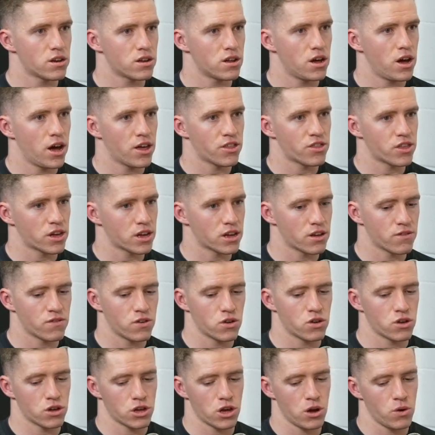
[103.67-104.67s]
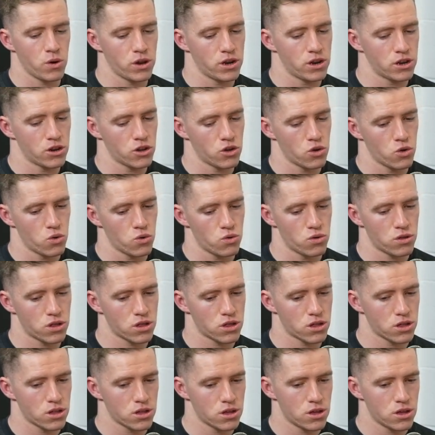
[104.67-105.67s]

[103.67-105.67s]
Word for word: I think if you can go in and use,